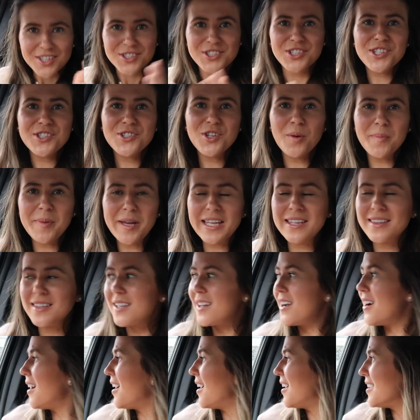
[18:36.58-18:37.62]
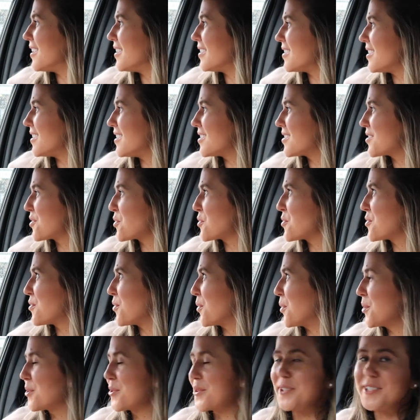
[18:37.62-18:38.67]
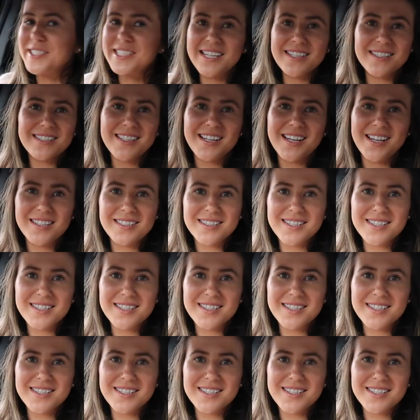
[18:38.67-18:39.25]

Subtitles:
Just hop back in the car. It is so gross outside.